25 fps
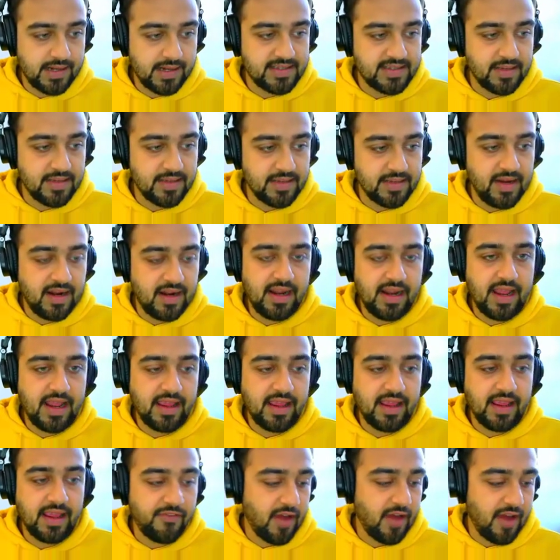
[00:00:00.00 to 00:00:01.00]
right?
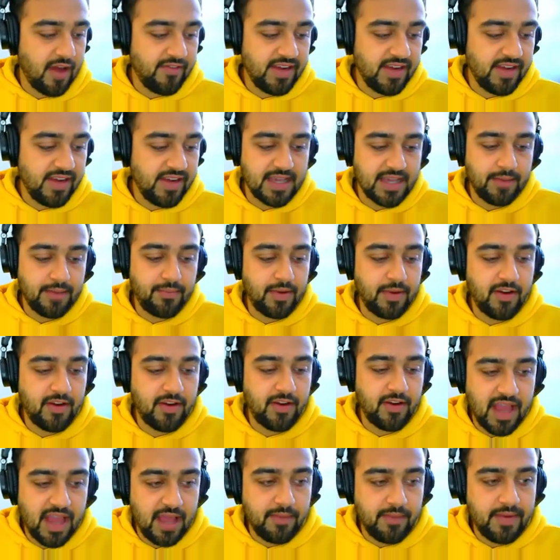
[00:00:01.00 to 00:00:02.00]
Similarly, like if you have an
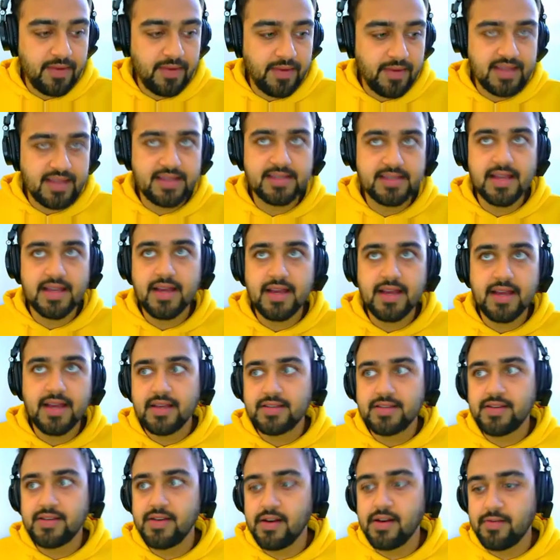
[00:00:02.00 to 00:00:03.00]
example of
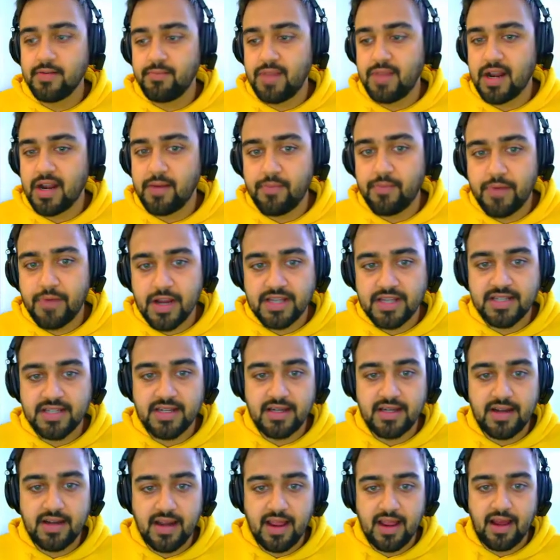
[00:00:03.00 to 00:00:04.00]
diabetes, so your
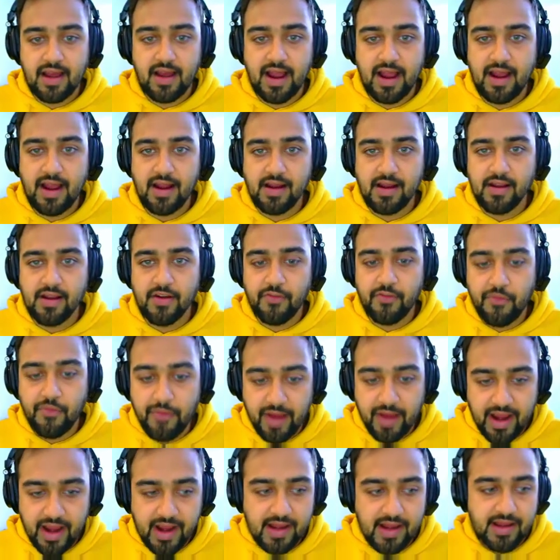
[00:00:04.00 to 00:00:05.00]
blood pressure and
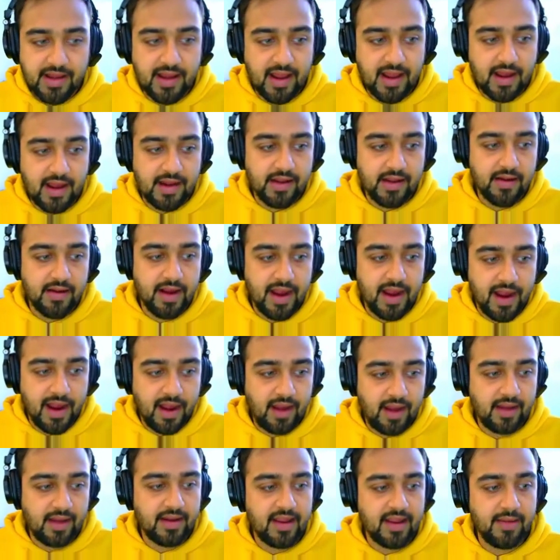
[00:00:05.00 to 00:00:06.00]
your weight and
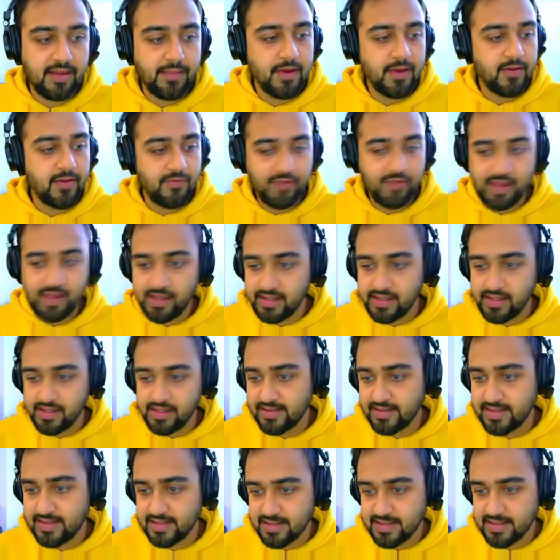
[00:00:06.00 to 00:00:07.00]
your height can be your
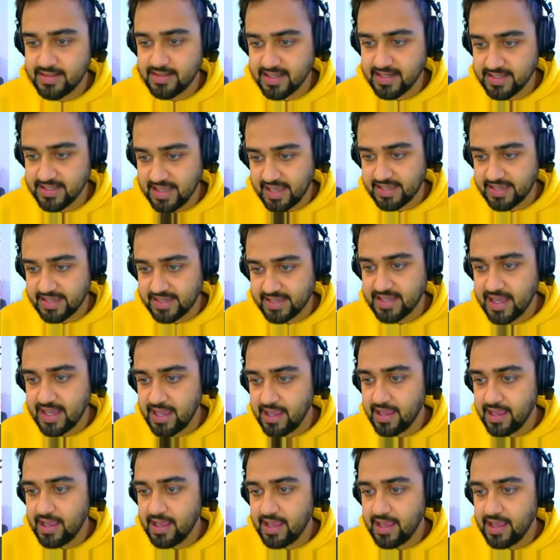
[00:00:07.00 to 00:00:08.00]
features such as
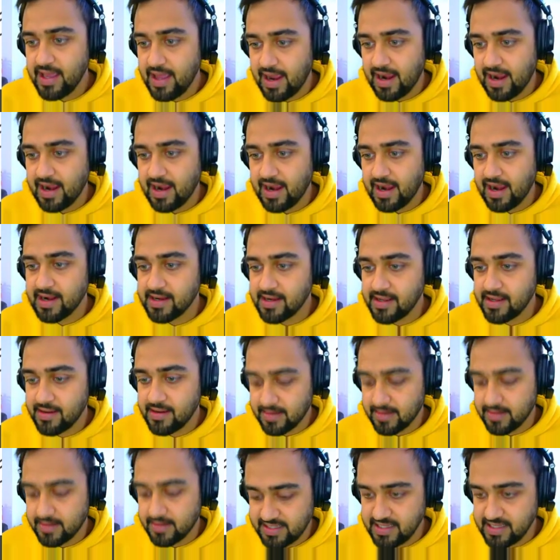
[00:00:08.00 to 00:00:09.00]
xi,
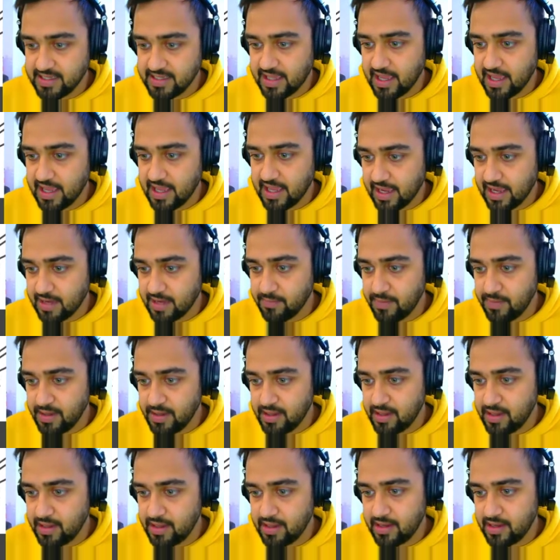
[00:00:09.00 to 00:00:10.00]
and your ck
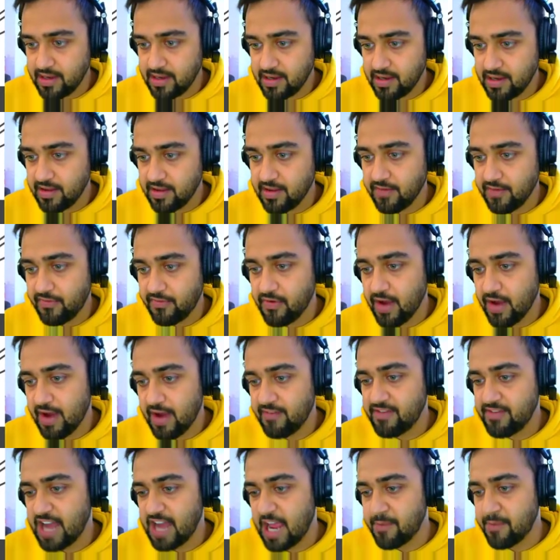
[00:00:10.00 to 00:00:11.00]
can be
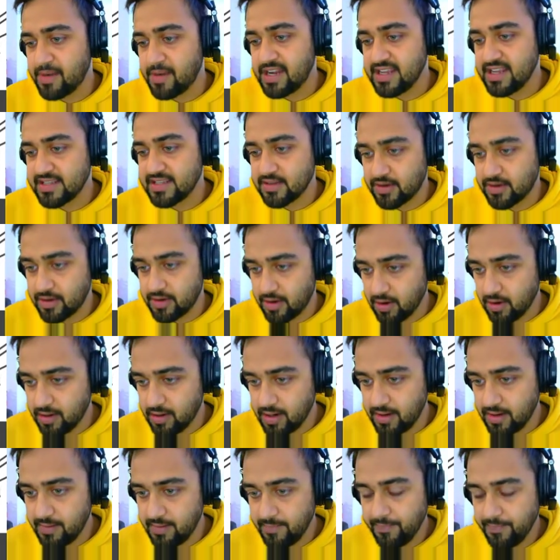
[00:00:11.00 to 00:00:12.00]
if you have diabetes
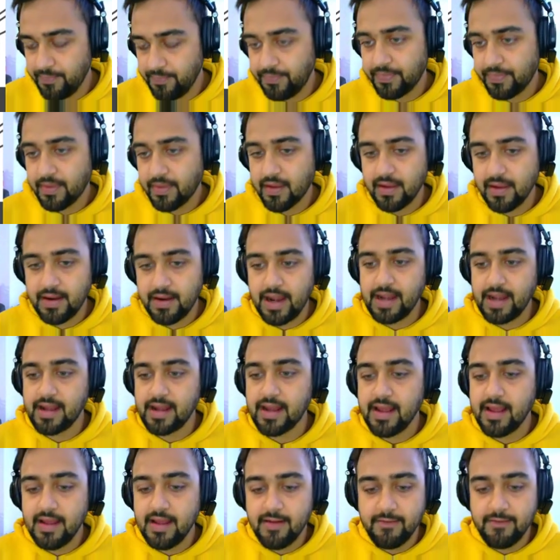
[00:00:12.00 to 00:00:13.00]
or not,
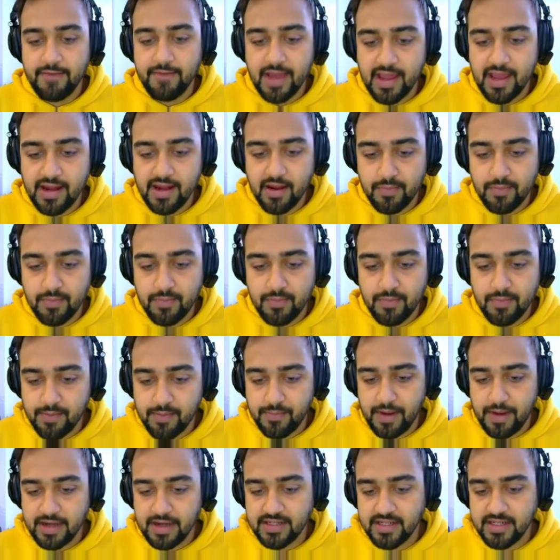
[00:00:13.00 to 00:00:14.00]
right? Where
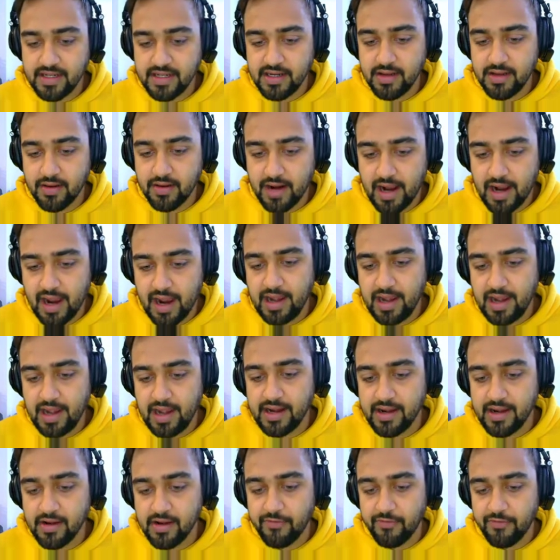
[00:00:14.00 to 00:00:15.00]
your blood pressure, your
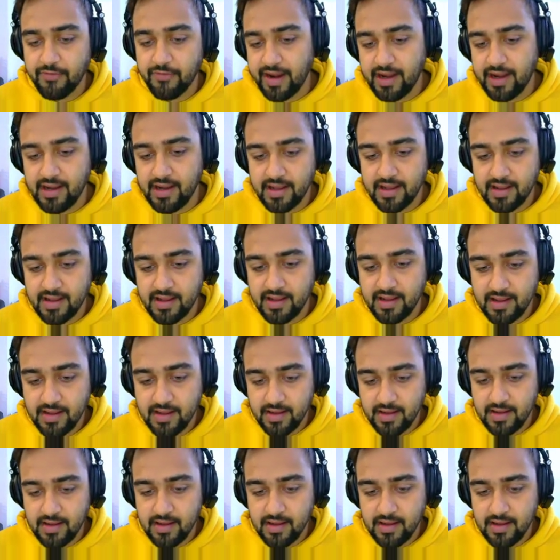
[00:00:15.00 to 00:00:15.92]
height and your weight